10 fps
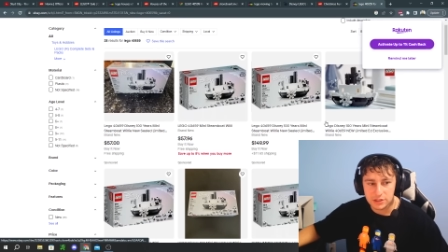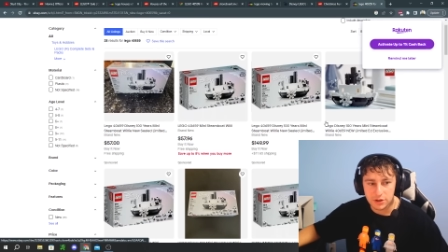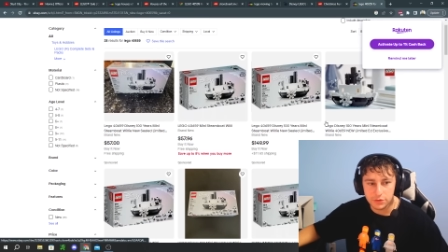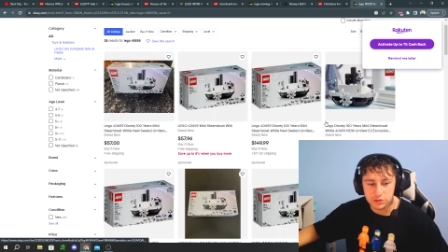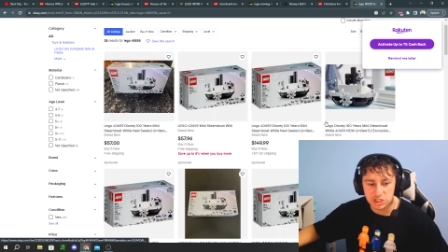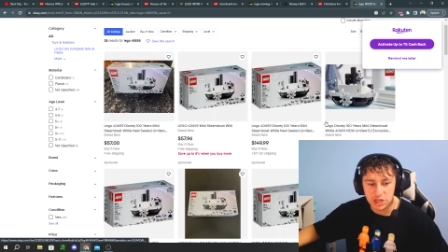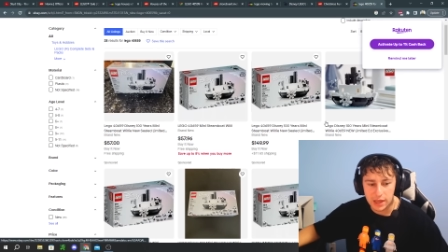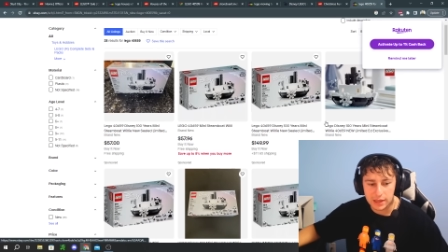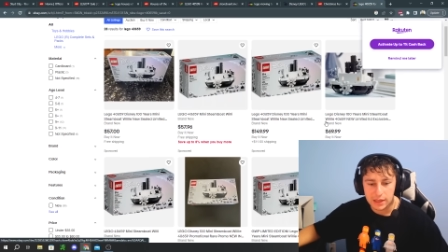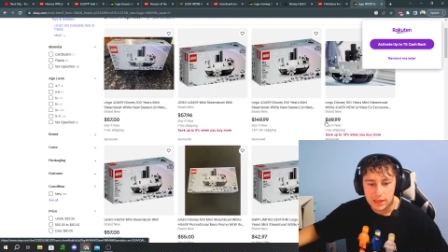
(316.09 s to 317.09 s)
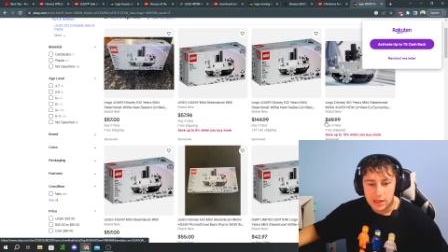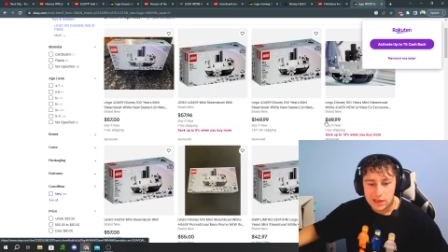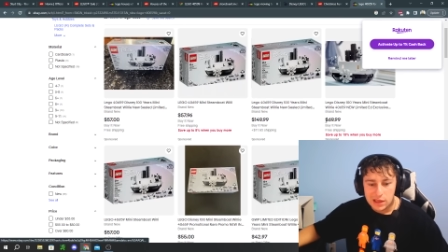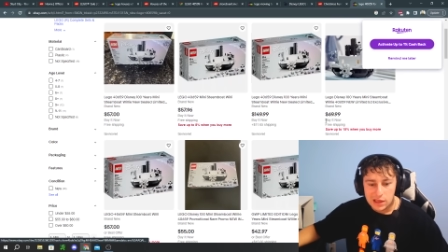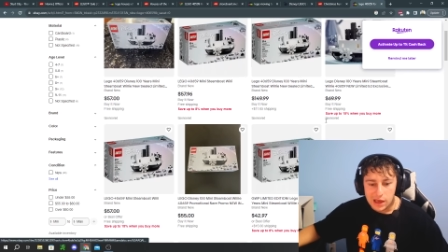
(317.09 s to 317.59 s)
So if you check
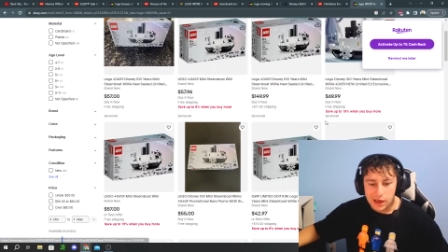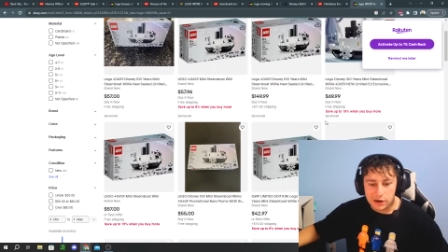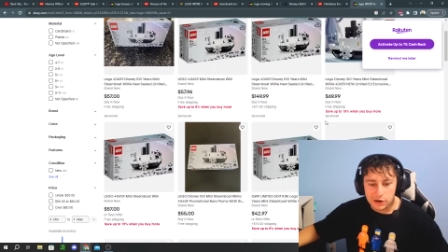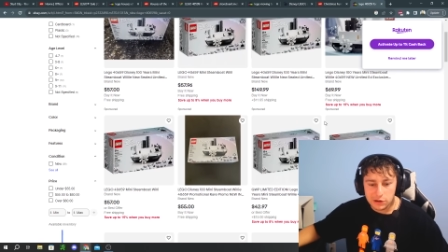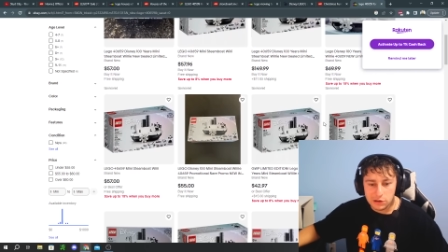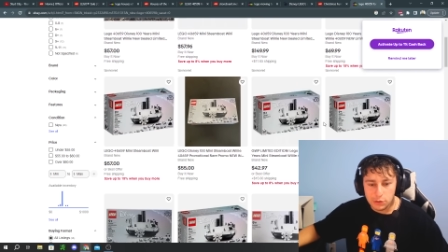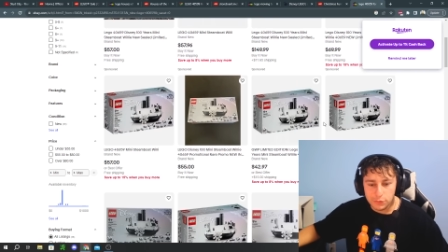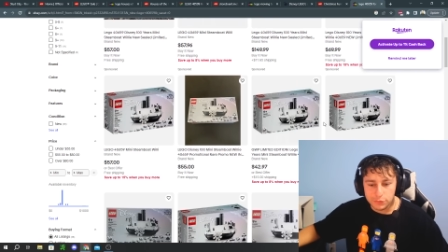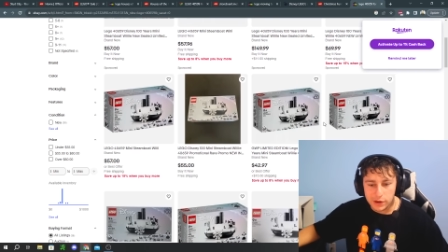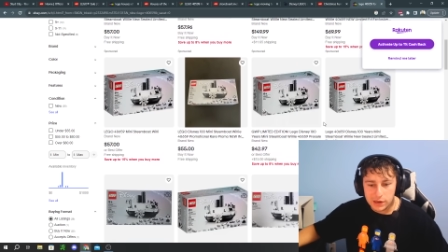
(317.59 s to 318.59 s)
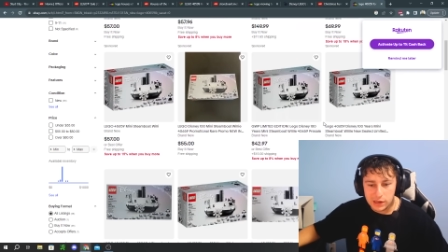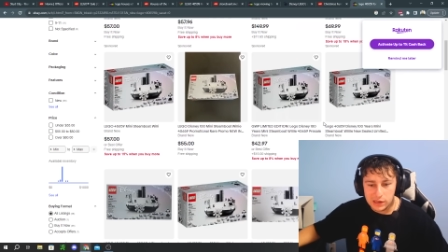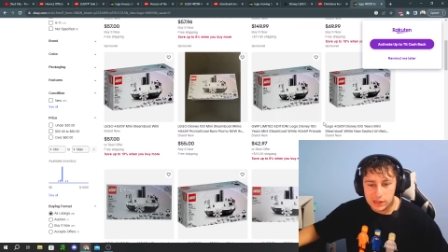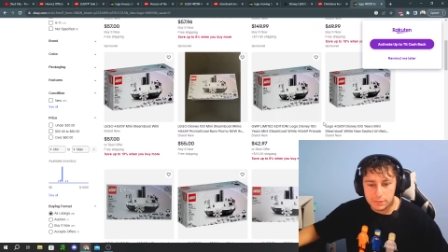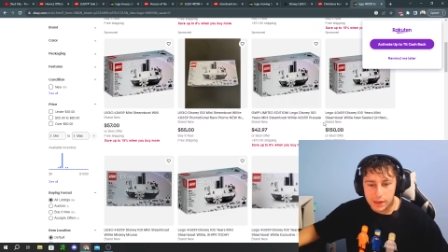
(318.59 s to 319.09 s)
on our good old friend
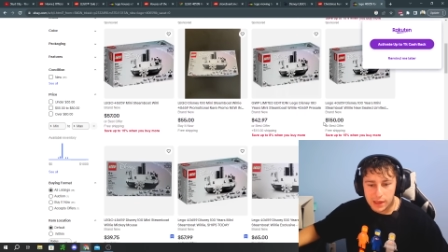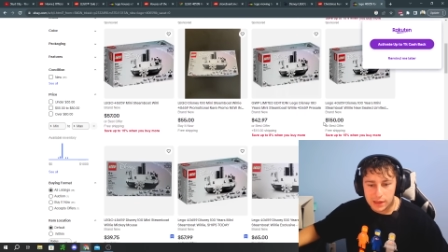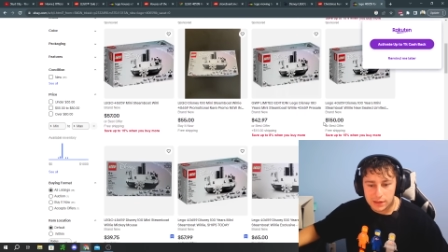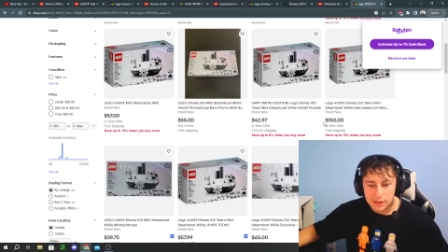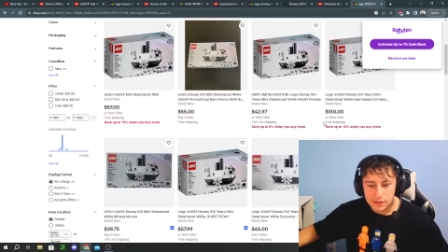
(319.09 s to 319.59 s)
eBay,